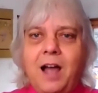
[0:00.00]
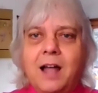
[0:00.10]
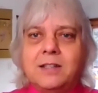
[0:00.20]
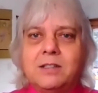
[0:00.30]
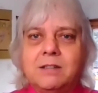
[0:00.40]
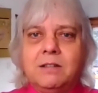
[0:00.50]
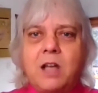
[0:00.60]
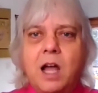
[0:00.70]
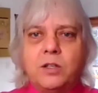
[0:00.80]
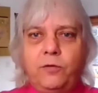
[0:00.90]
God's
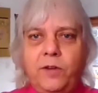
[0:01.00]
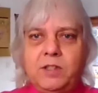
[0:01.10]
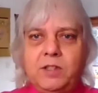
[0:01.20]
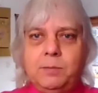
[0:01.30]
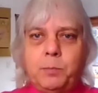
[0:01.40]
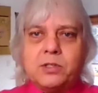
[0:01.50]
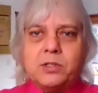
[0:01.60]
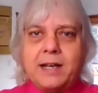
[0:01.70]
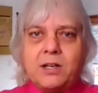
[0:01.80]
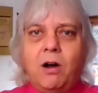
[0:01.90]

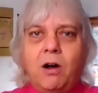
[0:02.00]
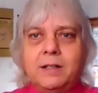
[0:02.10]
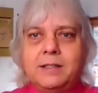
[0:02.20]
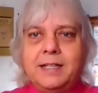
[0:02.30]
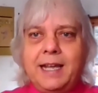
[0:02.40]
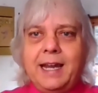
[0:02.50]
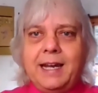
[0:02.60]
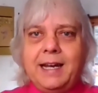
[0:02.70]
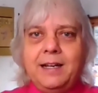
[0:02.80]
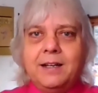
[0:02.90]
50% on
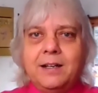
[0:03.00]
today,